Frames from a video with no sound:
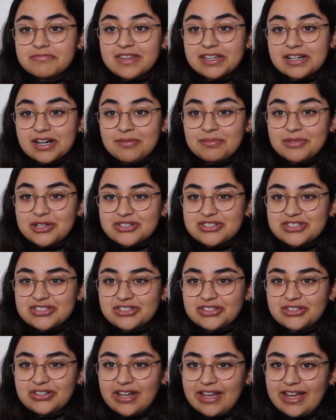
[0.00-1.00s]
than I'm used
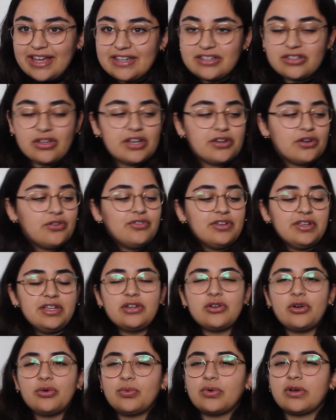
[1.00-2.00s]
to and I don't really
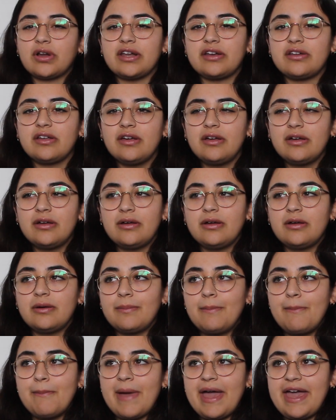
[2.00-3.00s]
know what I'd
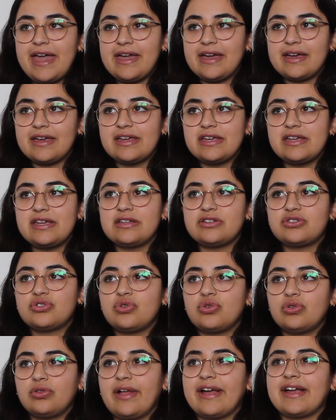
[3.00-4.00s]
make
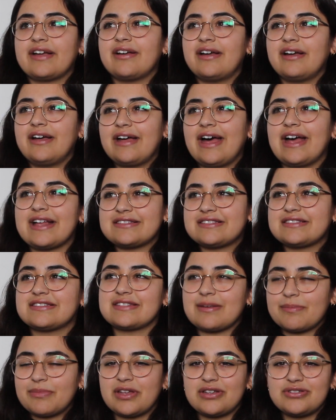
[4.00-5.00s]
to, like as
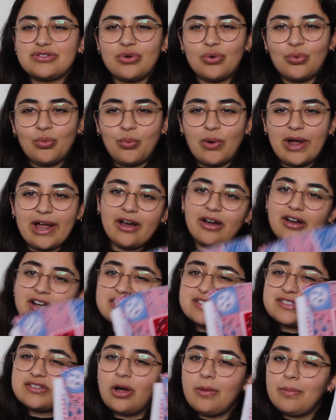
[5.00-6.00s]
something to wear.
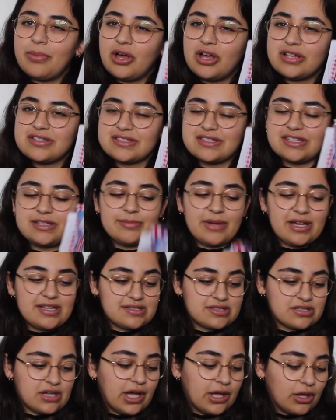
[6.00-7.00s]
It's not personally my
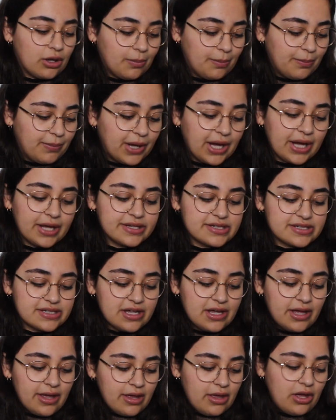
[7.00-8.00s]
style, but
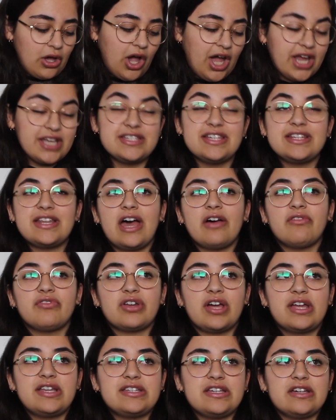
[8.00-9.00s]
I did have an
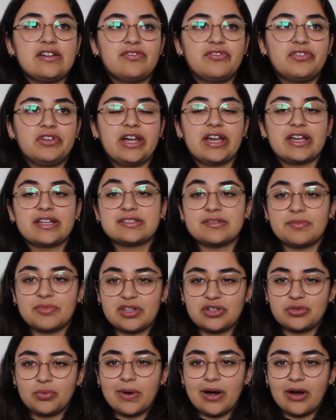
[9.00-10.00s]
idea for like
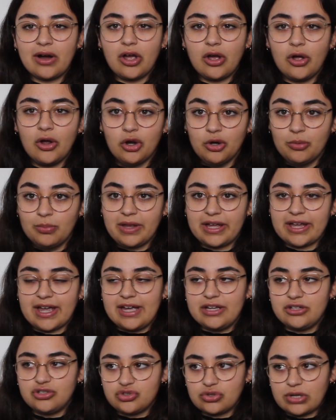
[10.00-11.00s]
something to wear at home, like
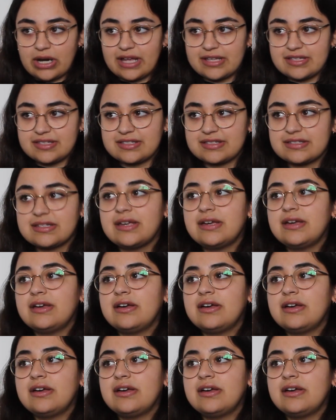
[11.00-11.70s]
a dress